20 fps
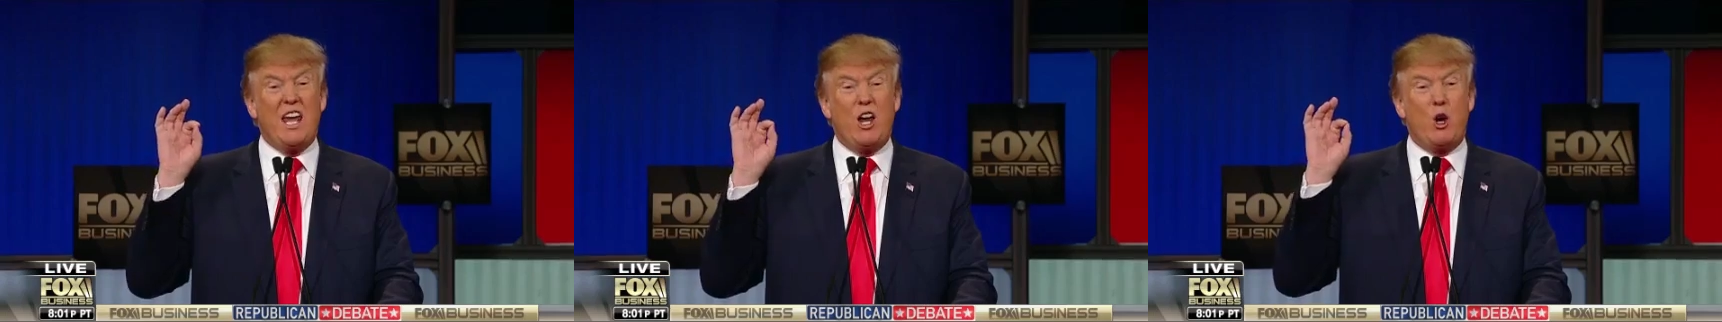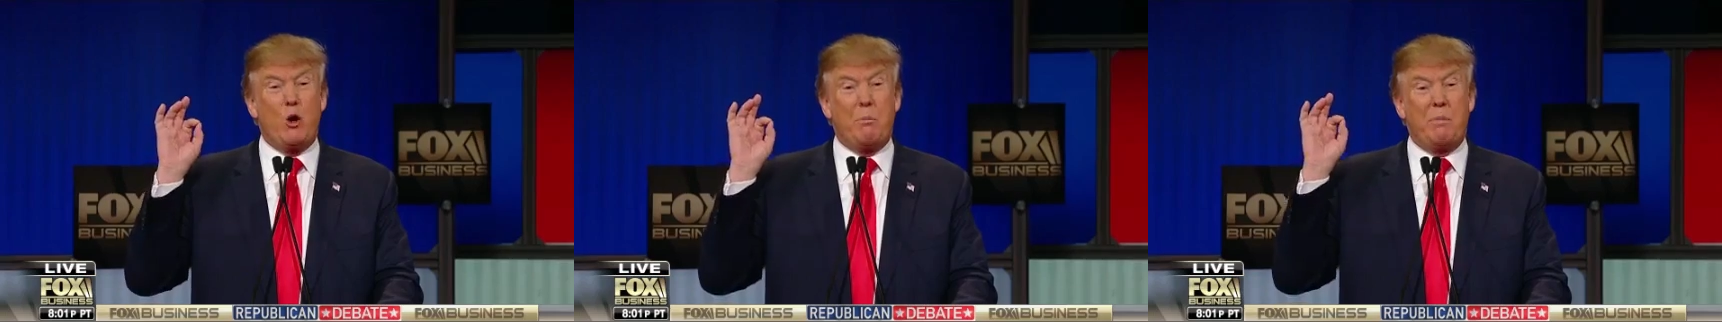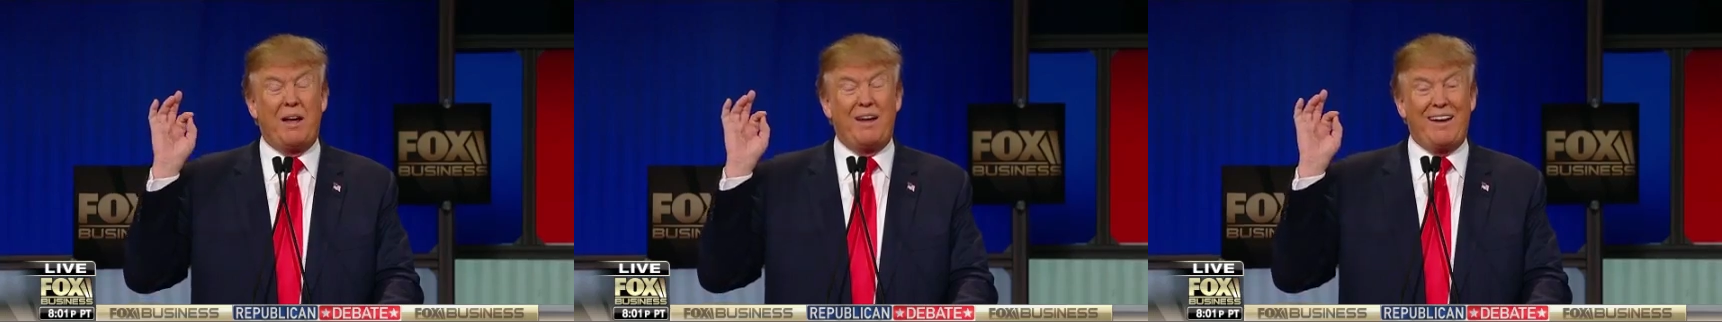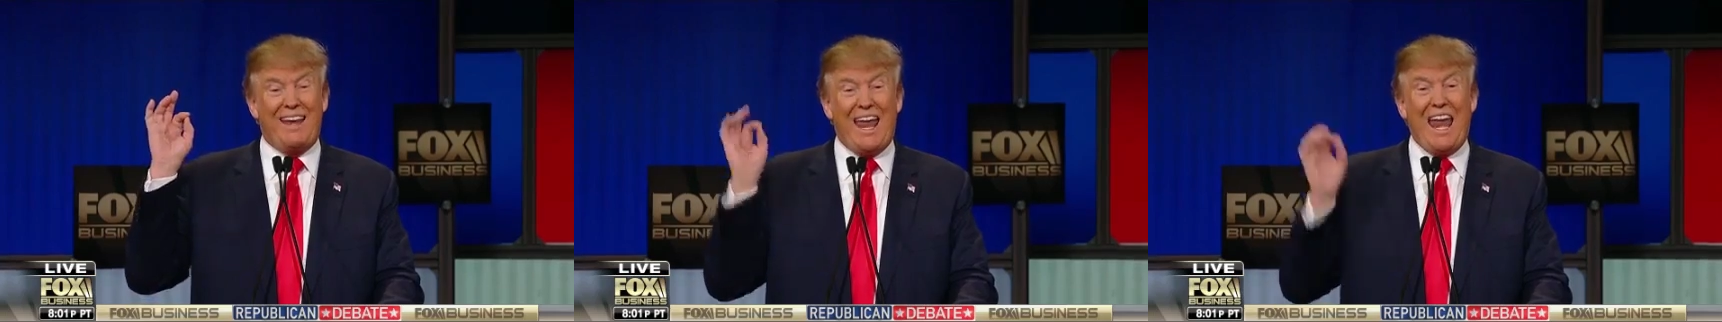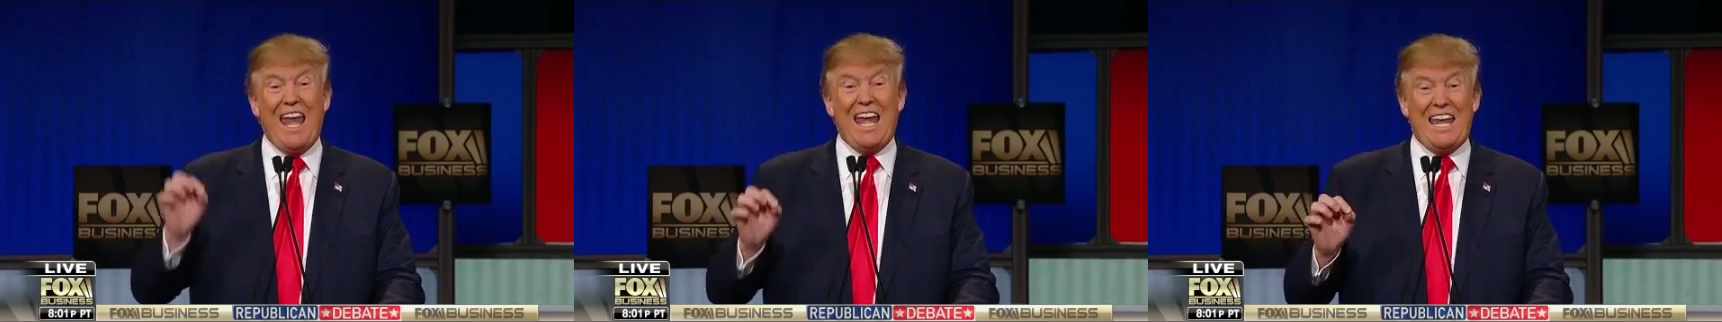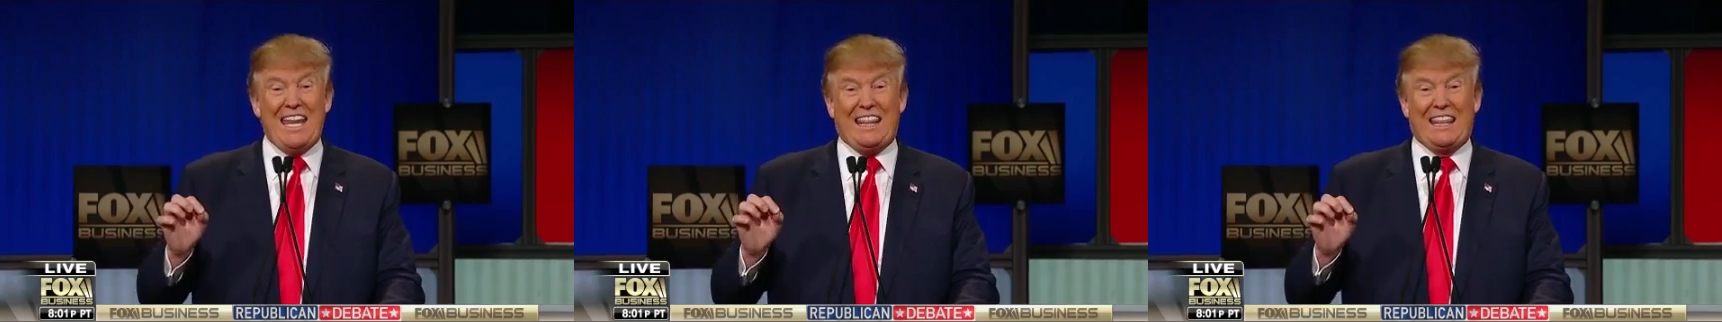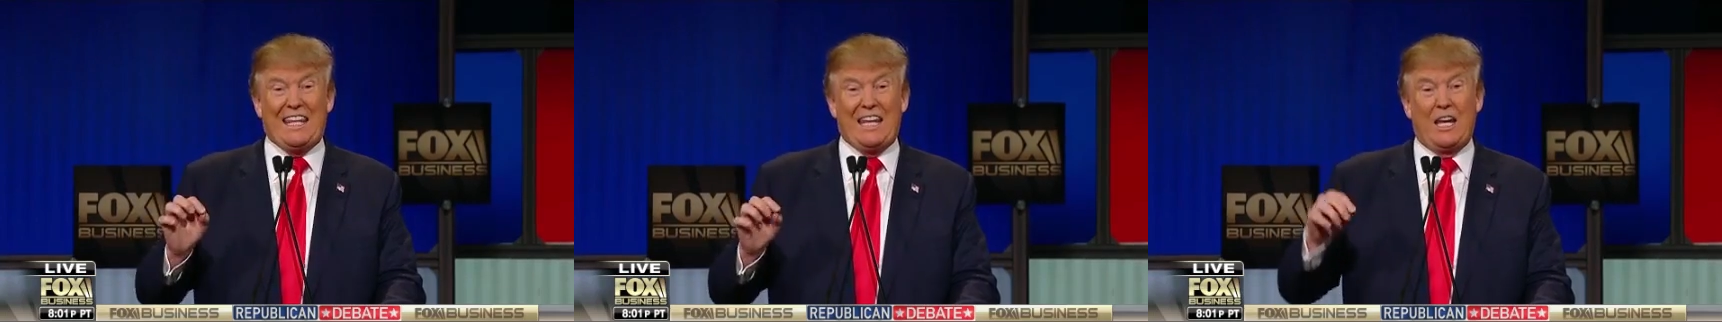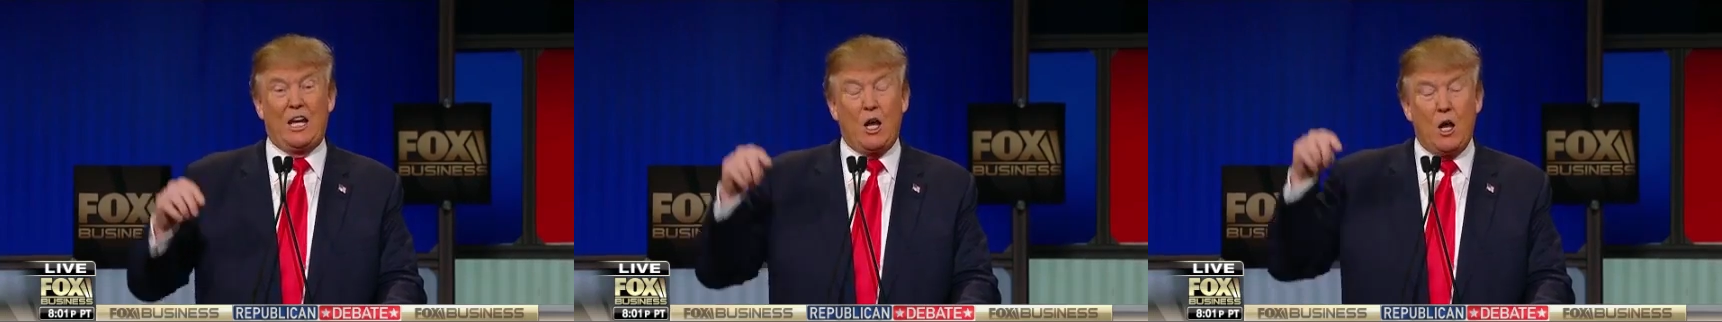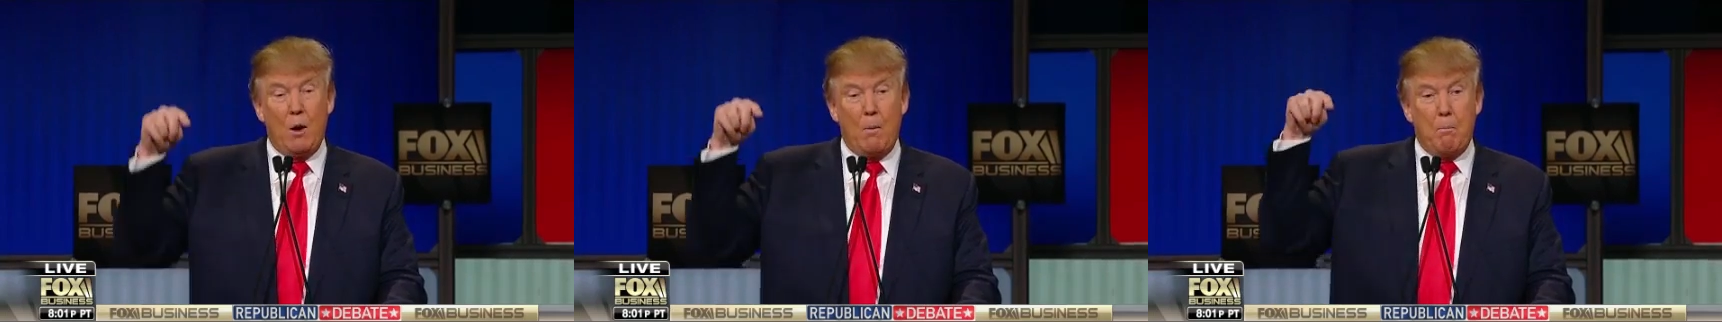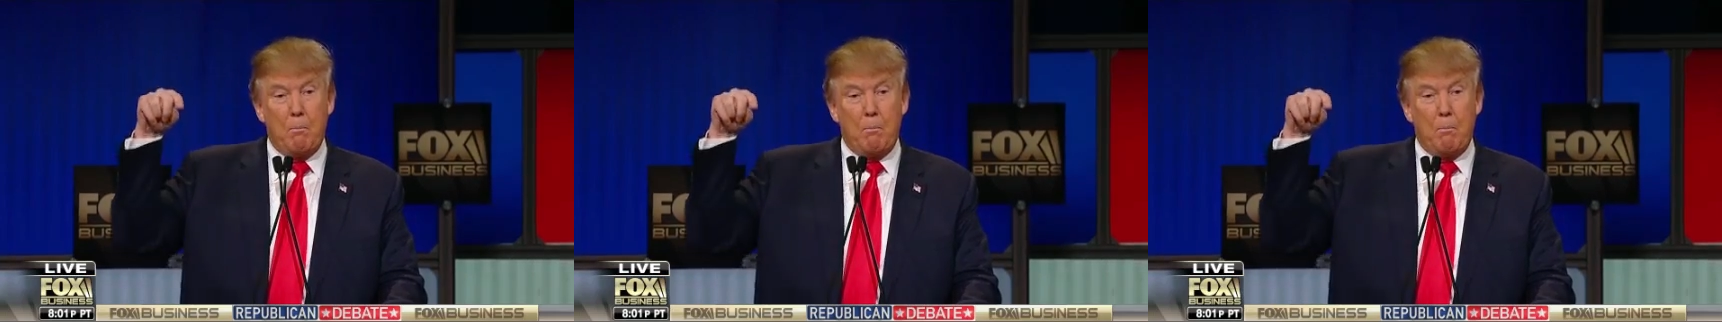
care about anything